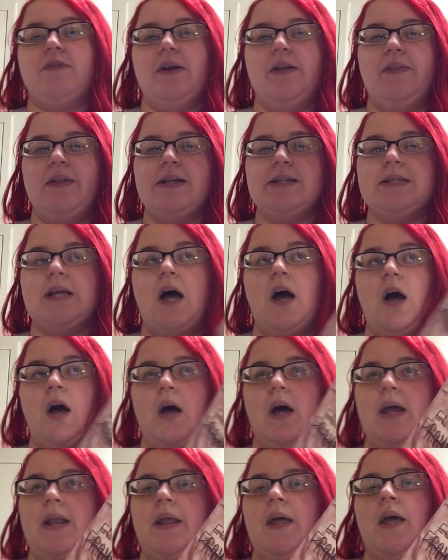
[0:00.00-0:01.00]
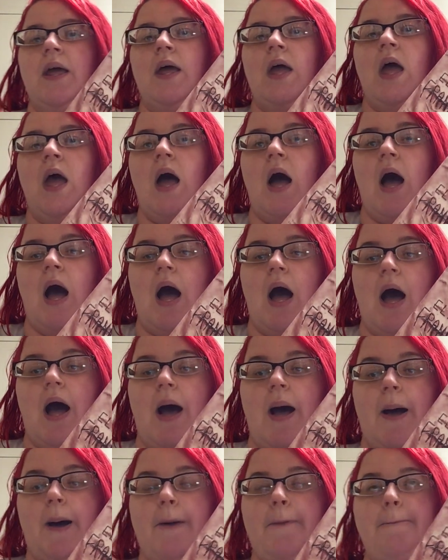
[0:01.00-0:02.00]
read this on
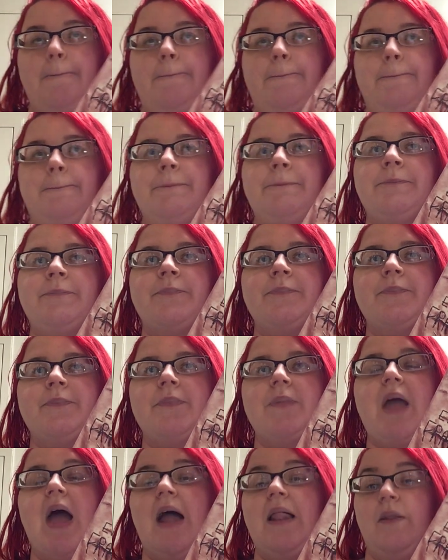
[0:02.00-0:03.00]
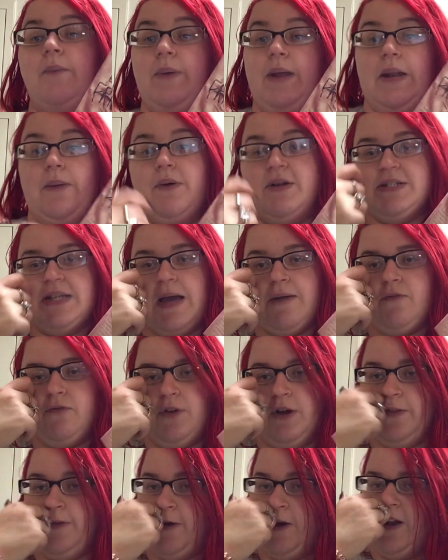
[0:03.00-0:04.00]
um, Halloween. I wanted to have a
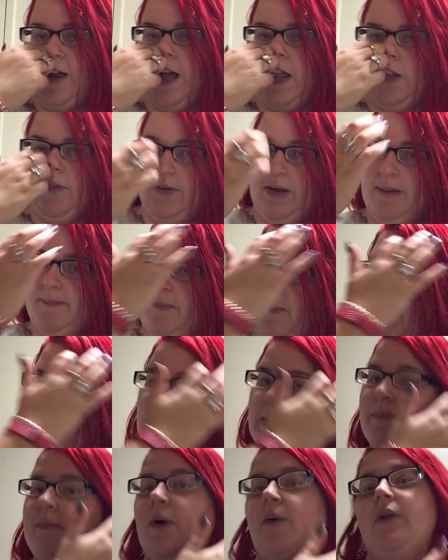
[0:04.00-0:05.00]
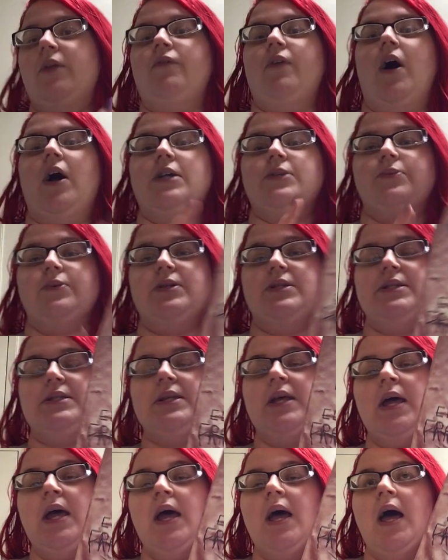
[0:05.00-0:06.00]
readathon on Halloween, but we ended up going to
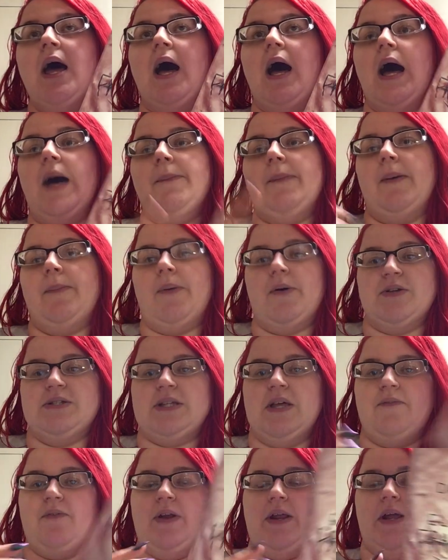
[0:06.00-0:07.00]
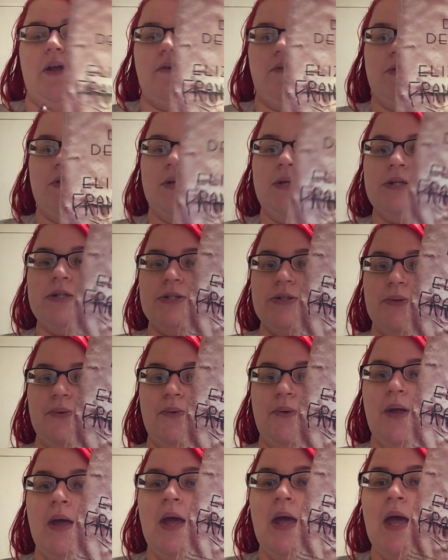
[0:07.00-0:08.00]
Foxwoods. Um, I'll post that video
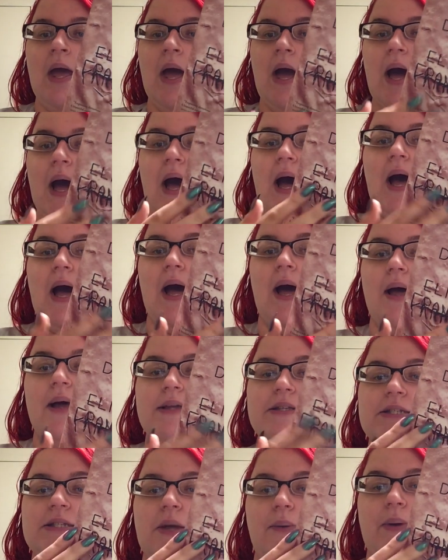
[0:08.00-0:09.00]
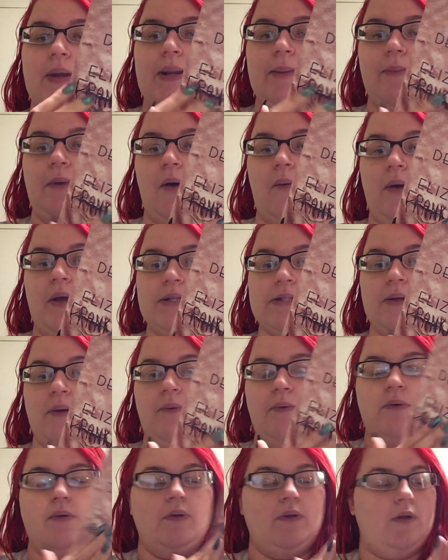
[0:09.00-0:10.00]
soon. Uh, so we ended up going.
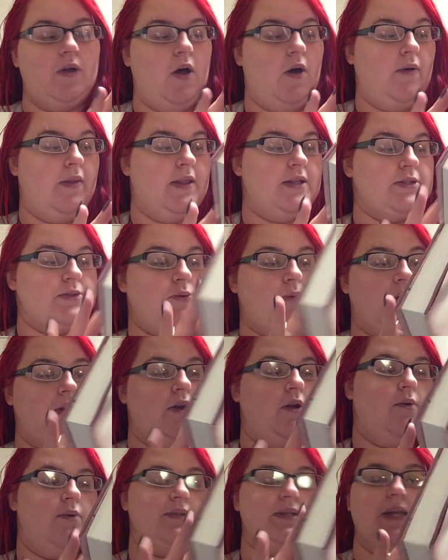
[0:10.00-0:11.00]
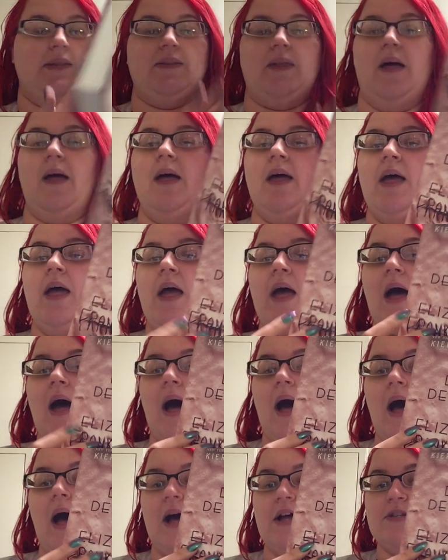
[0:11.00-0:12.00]
So oh, that's cool. I didn't know it was like that.
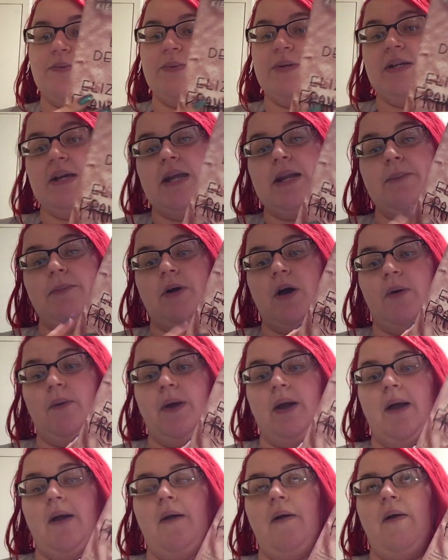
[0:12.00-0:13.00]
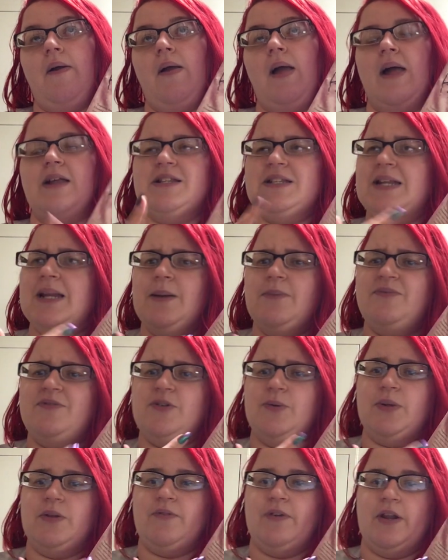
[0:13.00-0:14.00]
Uh, so we didn't end up going. I didn't end up
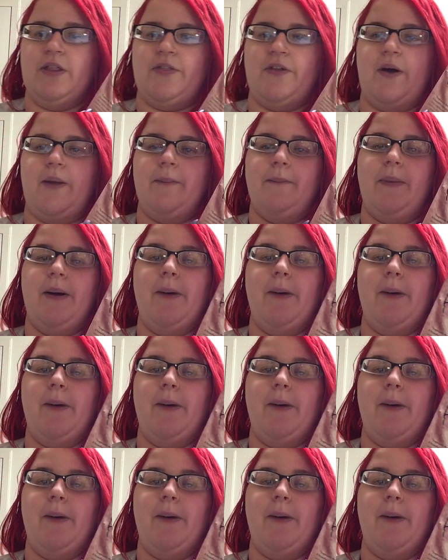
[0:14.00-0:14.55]
doing the readathon,